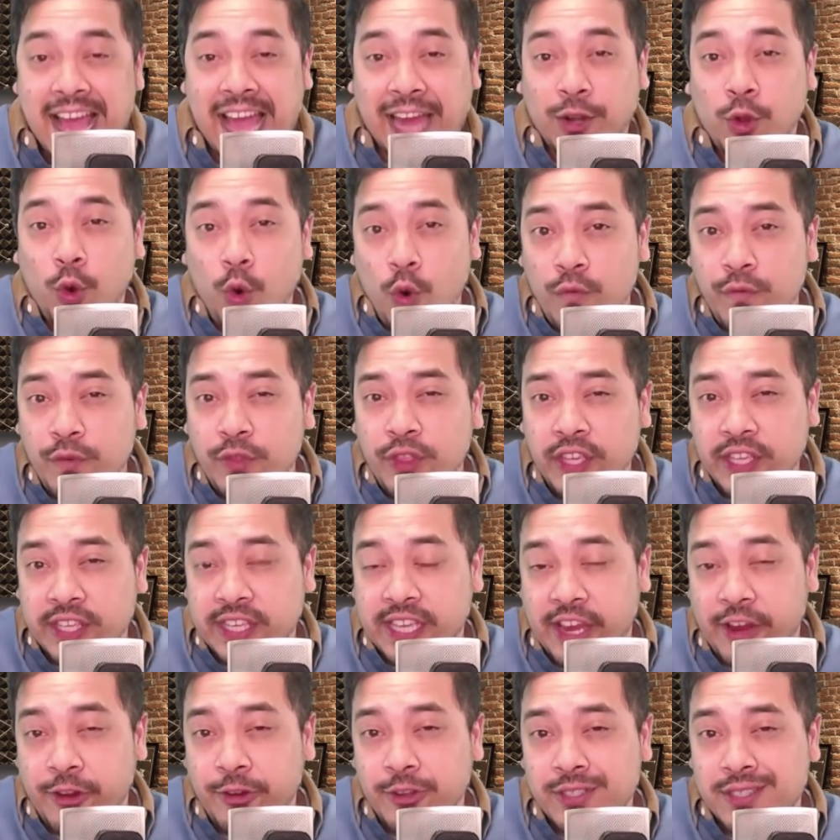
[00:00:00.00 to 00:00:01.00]
And over the
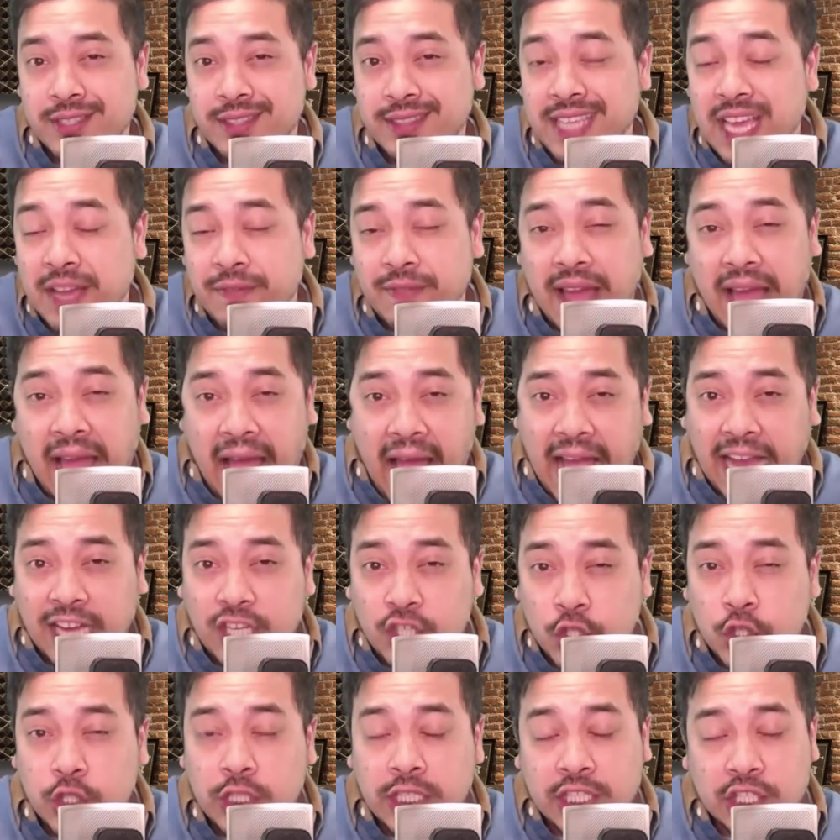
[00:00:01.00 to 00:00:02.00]
years, they have
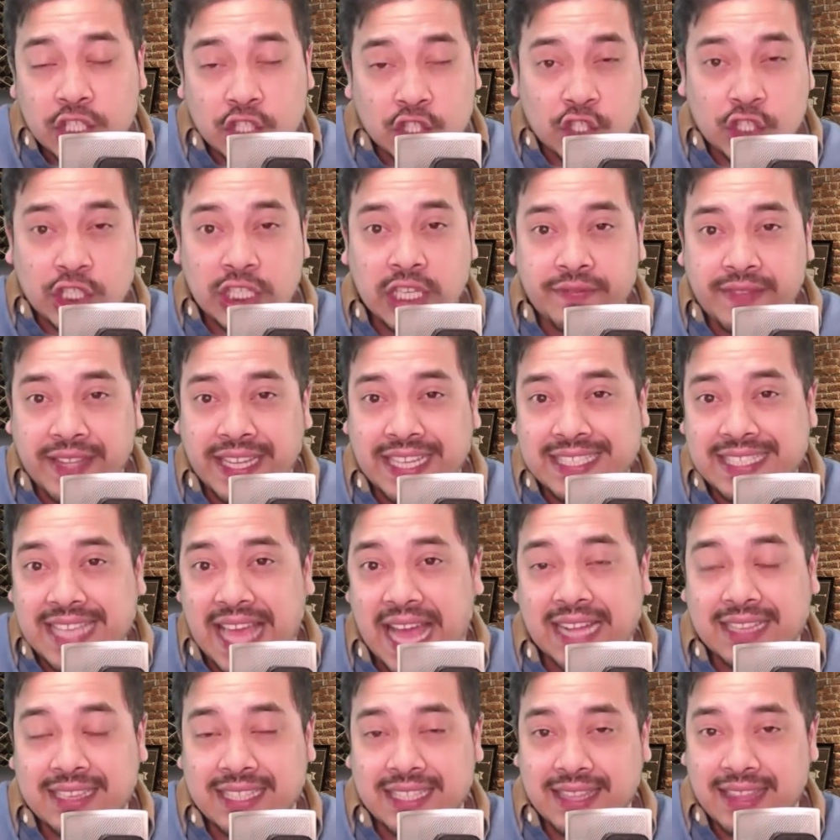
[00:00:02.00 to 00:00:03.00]
actually achieved
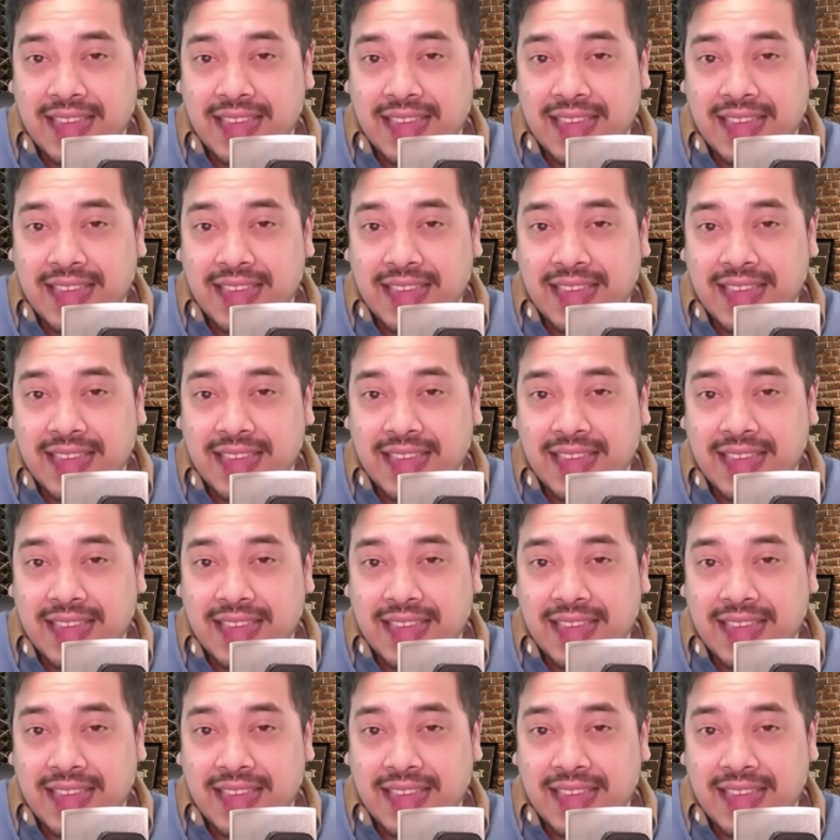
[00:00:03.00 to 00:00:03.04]
exactly